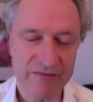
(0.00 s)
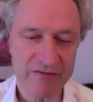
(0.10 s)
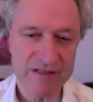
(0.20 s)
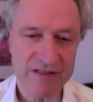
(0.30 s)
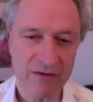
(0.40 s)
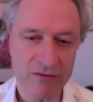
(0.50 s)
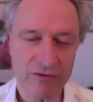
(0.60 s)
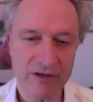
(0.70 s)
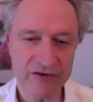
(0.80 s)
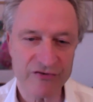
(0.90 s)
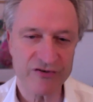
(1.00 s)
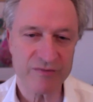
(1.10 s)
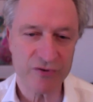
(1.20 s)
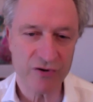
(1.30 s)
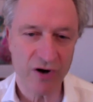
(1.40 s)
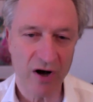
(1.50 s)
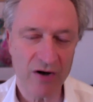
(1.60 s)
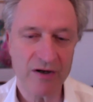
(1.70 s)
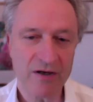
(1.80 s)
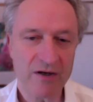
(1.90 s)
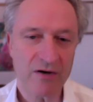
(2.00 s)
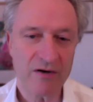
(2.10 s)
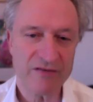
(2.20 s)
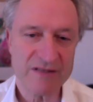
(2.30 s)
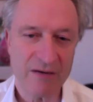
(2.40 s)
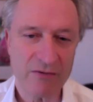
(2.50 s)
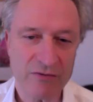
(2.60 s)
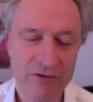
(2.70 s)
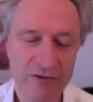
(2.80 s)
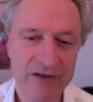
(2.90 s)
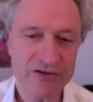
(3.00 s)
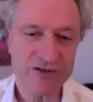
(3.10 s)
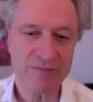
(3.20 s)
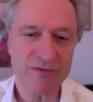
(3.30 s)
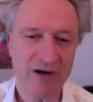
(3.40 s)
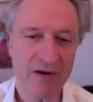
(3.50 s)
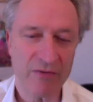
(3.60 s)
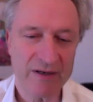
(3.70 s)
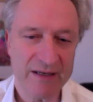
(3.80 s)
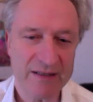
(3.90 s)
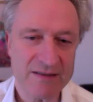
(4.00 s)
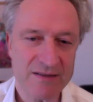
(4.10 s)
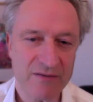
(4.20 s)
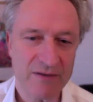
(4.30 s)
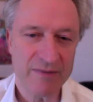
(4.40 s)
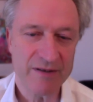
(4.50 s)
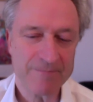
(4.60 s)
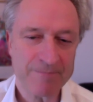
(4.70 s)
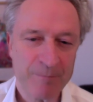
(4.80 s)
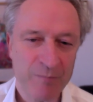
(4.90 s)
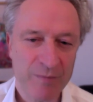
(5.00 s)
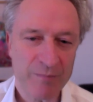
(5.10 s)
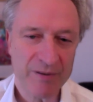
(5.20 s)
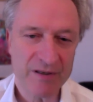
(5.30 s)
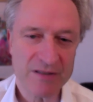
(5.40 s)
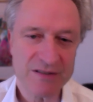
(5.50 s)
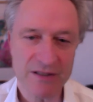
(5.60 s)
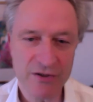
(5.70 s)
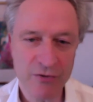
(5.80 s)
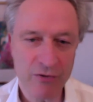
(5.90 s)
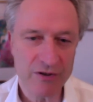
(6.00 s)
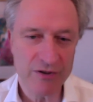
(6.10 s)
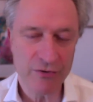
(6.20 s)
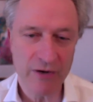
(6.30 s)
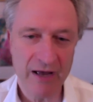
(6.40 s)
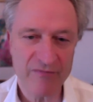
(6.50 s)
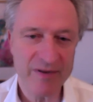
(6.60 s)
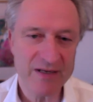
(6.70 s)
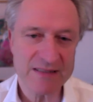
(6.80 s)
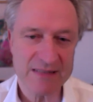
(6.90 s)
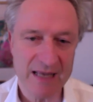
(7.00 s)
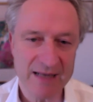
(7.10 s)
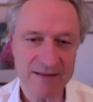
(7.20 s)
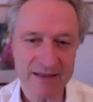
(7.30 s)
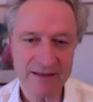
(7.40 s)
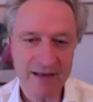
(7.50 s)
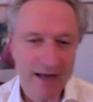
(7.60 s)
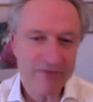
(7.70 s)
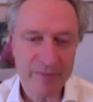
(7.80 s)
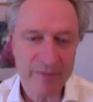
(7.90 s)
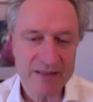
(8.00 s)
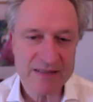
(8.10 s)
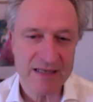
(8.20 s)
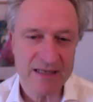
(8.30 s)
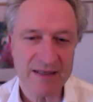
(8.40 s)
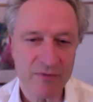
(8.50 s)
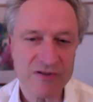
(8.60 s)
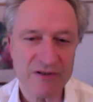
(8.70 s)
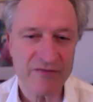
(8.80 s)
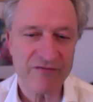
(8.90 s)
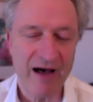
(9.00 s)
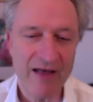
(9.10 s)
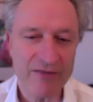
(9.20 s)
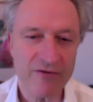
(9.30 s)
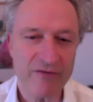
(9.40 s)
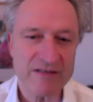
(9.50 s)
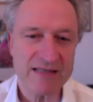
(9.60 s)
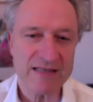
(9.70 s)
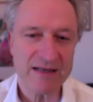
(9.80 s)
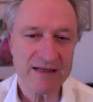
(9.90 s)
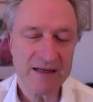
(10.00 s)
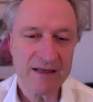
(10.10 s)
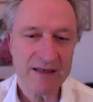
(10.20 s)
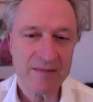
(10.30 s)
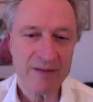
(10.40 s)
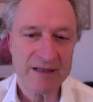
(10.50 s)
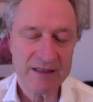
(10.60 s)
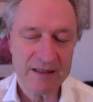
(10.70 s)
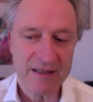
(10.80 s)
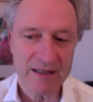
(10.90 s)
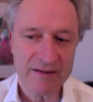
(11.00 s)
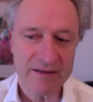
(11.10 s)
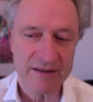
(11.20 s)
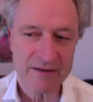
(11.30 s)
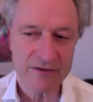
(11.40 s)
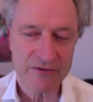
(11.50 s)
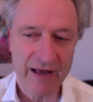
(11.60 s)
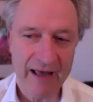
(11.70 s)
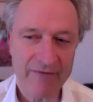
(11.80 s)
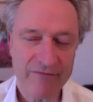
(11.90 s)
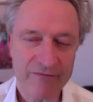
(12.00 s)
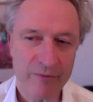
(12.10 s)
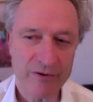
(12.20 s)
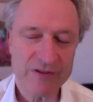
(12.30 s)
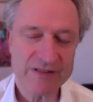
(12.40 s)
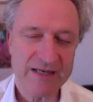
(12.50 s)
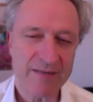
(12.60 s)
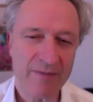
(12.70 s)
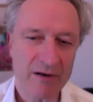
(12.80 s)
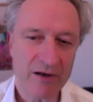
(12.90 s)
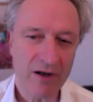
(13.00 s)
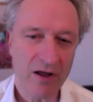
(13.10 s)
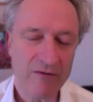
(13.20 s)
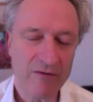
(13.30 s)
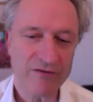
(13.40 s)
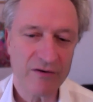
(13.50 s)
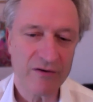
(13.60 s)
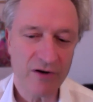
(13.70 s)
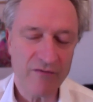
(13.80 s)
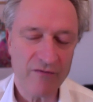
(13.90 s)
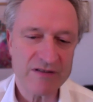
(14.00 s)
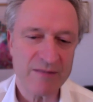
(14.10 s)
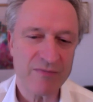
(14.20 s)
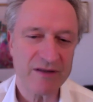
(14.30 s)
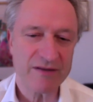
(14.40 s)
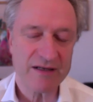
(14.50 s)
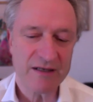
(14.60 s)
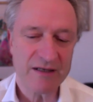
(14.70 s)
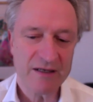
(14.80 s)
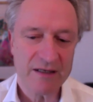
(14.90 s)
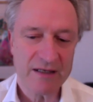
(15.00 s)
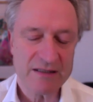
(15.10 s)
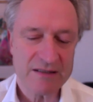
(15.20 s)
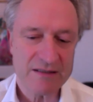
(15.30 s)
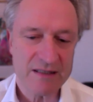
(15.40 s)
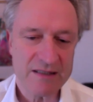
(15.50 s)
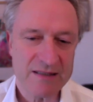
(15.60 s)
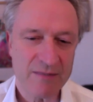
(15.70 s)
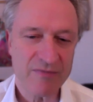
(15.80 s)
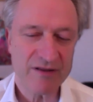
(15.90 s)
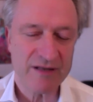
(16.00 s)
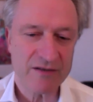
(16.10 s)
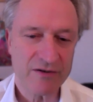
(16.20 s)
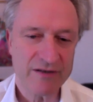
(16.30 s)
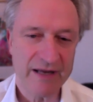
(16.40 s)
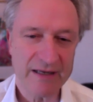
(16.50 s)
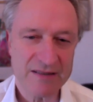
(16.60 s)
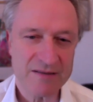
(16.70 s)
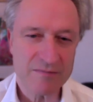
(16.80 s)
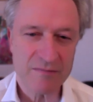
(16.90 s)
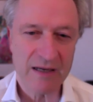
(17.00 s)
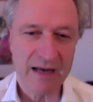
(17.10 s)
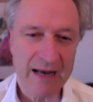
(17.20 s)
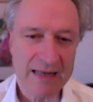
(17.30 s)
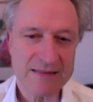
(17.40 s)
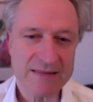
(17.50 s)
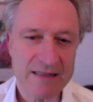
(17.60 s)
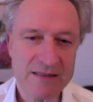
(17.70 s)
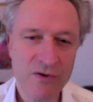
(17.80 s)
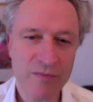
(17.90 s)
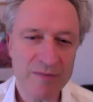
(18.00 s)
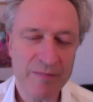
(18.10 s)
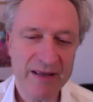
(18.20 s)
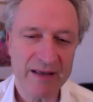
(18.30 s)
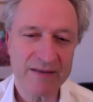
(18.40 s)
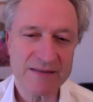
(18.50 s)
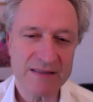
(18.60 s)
If it's our relationship to God, or if it's our relationship to our kids. No, I mean, because you have been a son, and I've been a son. I'm also a father of a son. But to have what you said about love, no, love is something that is something that connects us as human beings.